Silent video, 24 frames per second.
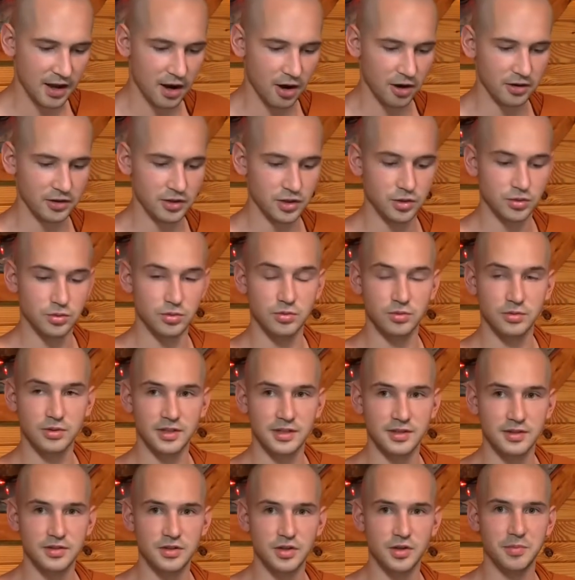Are you
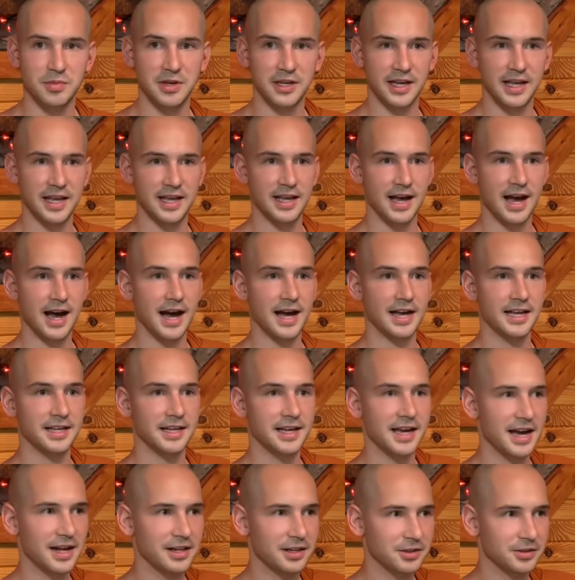consuming a
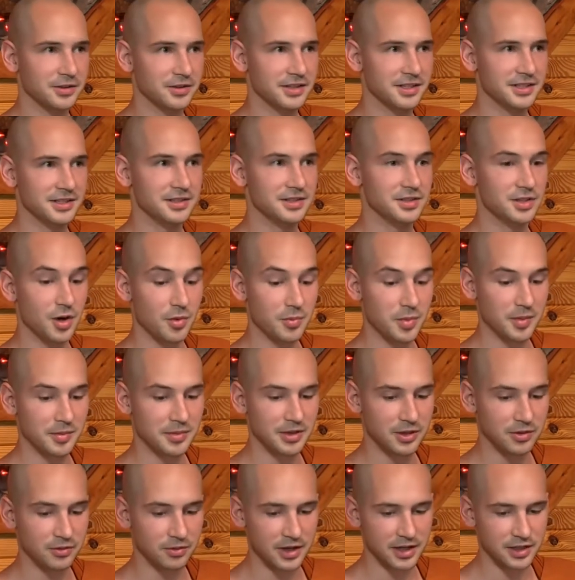high-calorie,
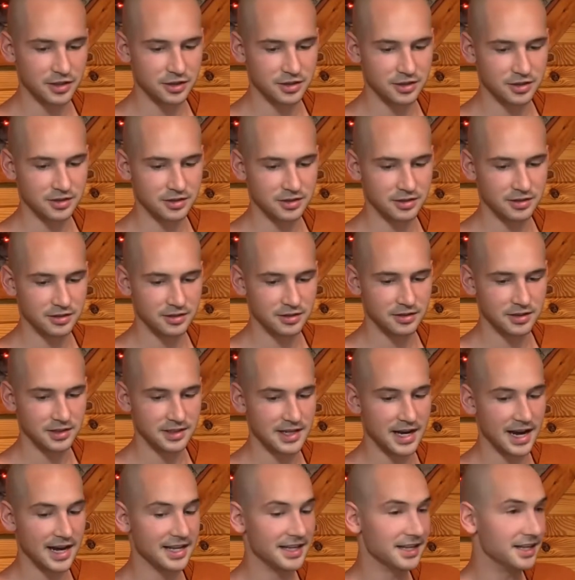dopamine-rich
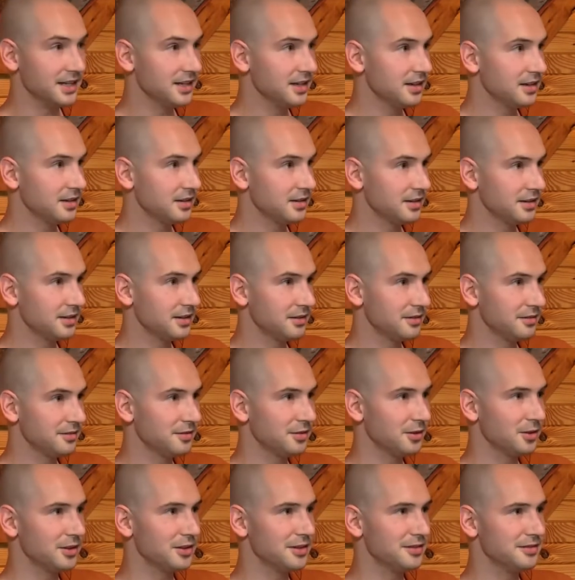diet
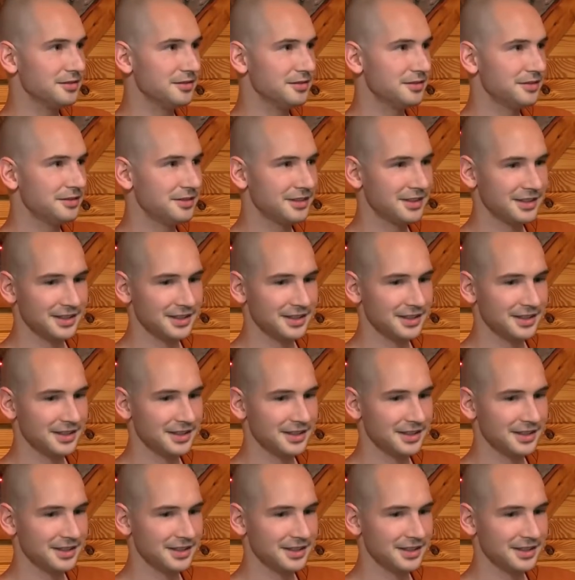full of,